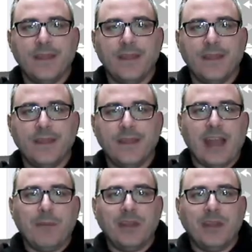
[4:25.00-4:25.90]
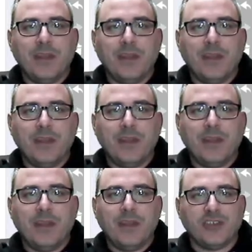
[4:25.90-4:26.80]
then I'm going to get charged
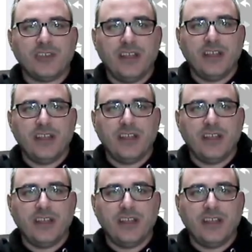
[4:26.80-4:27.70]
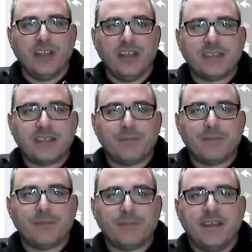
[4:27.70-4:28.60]
this function here, 40 bucks
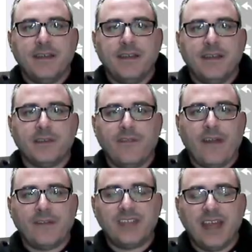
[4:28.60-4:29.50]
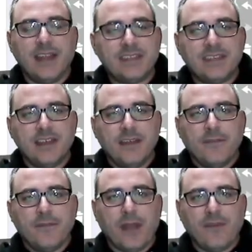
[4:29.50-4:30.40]
plus 35 cents
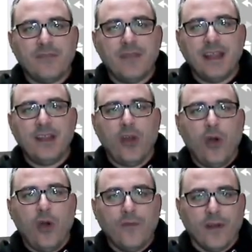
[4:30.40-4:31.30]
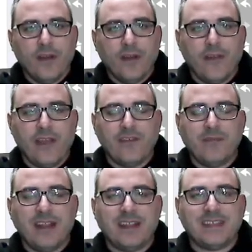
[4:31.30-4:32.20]
for every minute over, for every
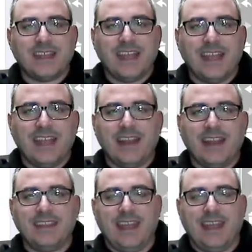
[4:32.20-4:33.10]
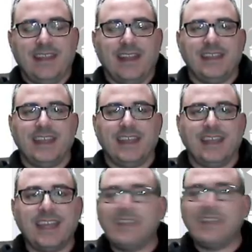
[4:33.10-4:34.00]
minute that
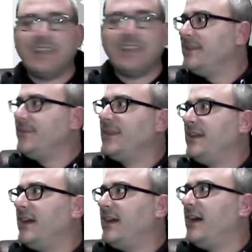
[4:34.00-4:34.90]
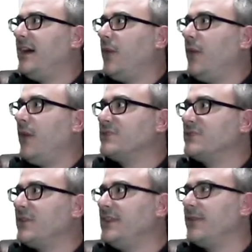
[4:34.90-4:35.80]
exceeds. Wow, it's really
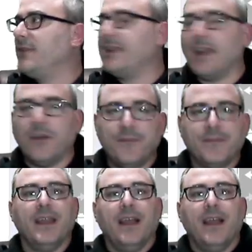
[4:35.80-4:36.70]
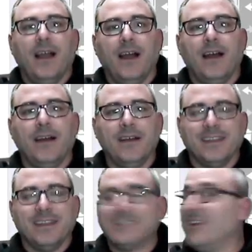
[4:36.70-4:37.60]
windy right now.
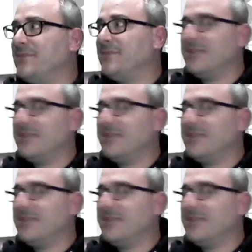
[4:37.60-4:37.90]
Sorry.